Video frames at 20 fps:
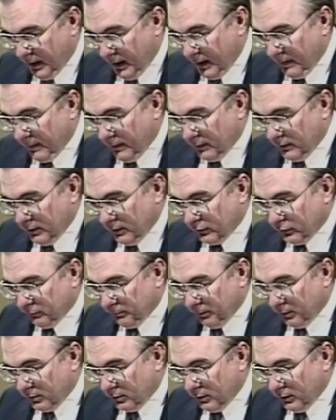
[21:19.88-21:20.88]
And then the
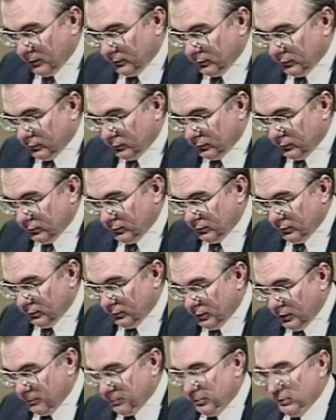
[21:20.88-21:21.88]
experience,
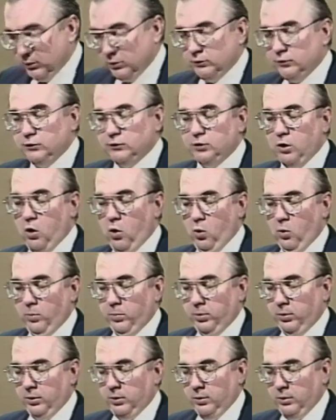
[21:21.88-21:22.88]
it produces
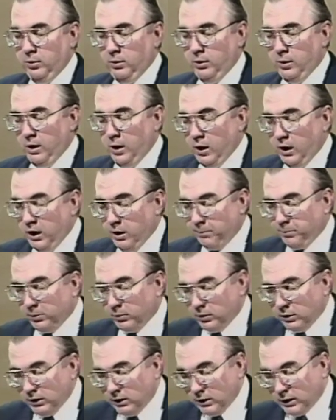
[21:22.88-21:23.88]
hope. It,
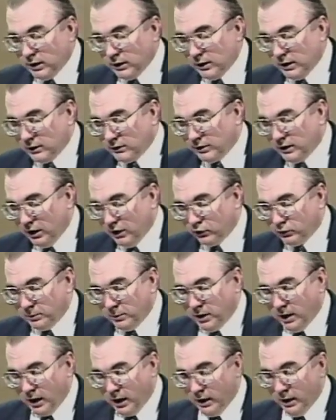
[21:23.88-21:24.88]
it, it, tells
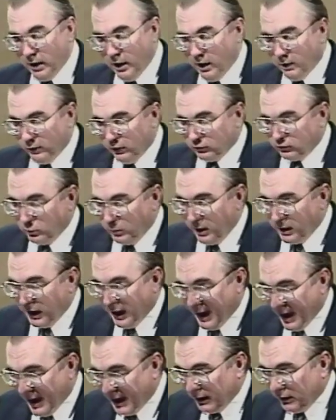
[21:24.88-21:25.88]
me, hey, there's a way
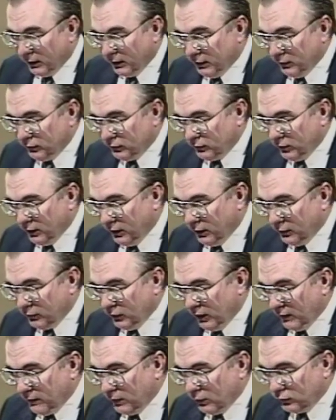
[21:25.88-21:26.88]
to handle these things,
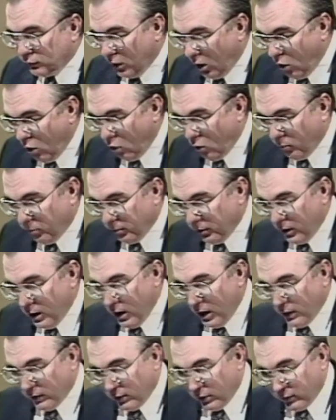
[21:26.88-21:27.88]
and there's hope.
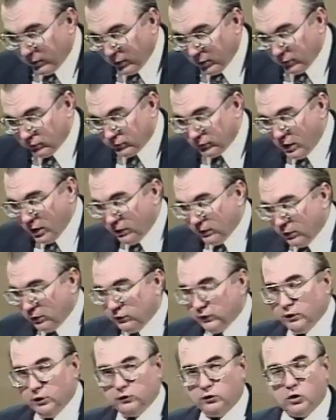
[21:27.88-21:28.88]
There, there's,
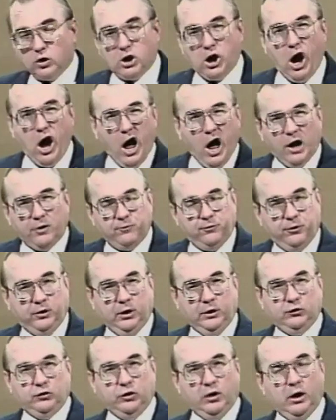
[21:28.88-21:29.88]
there, there's a
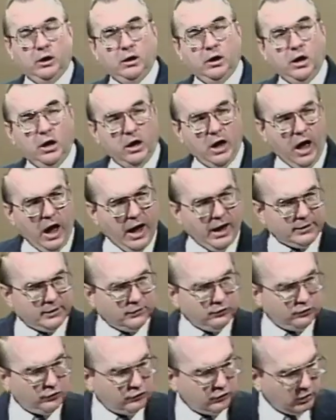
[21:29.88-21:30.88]
confidence, in I
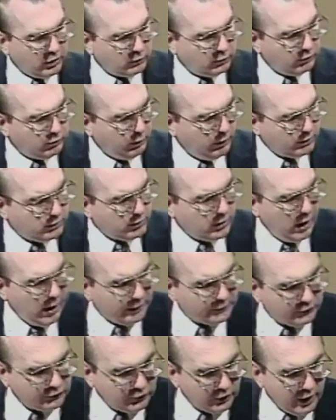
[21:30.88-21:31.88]
can stick with what
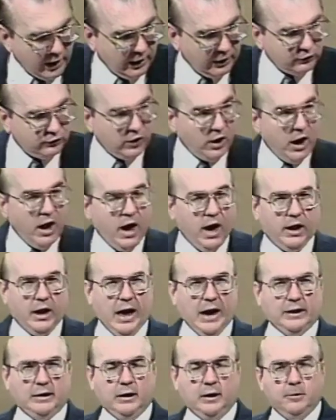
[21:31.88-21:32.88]
God says, and
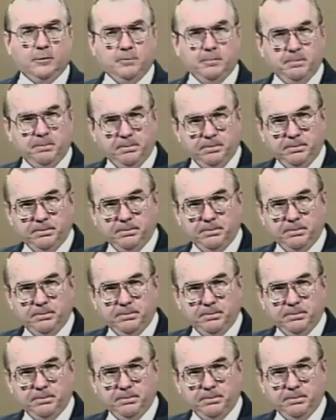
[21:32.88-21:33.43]
I can